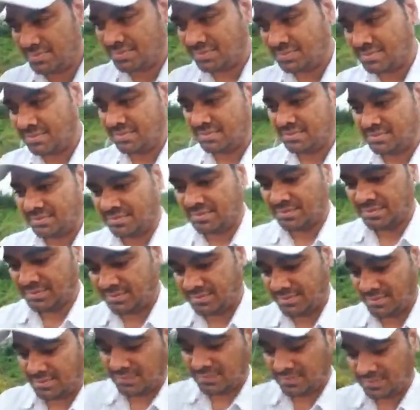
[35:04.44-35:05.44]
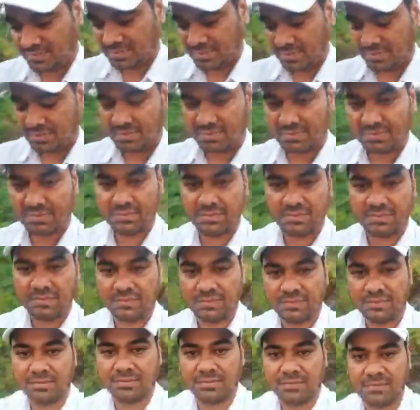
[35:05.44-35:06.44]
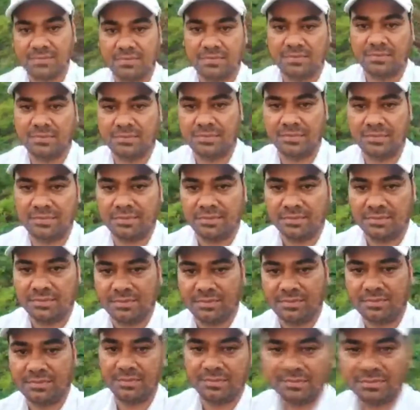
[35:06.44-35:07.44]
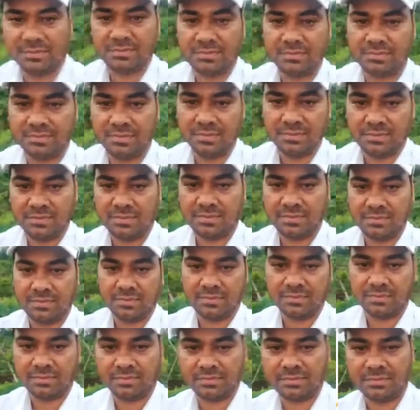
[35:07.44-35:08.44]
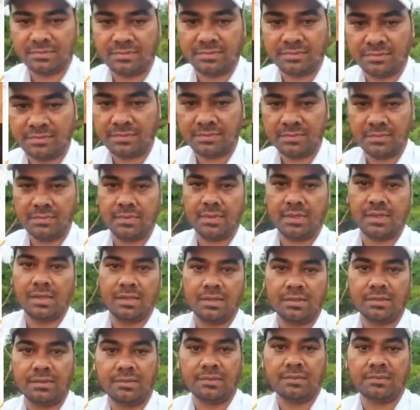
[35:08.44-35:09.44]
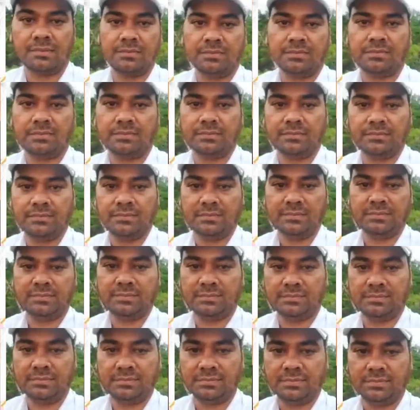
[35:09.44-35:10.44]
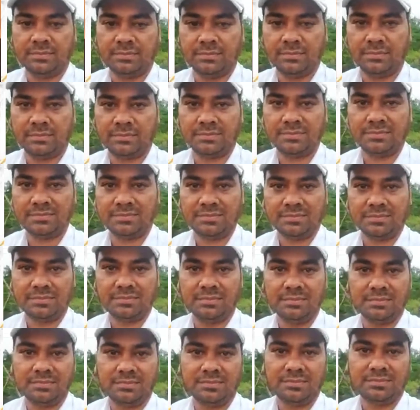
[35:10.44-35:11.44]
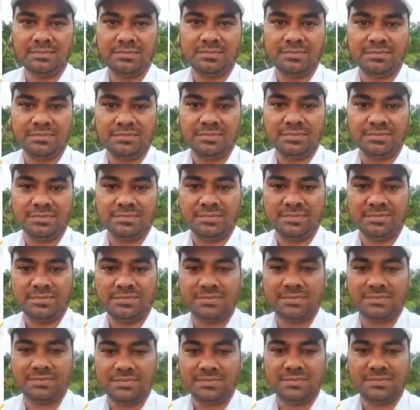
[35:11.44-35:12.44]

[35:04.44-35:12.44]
(not speaking)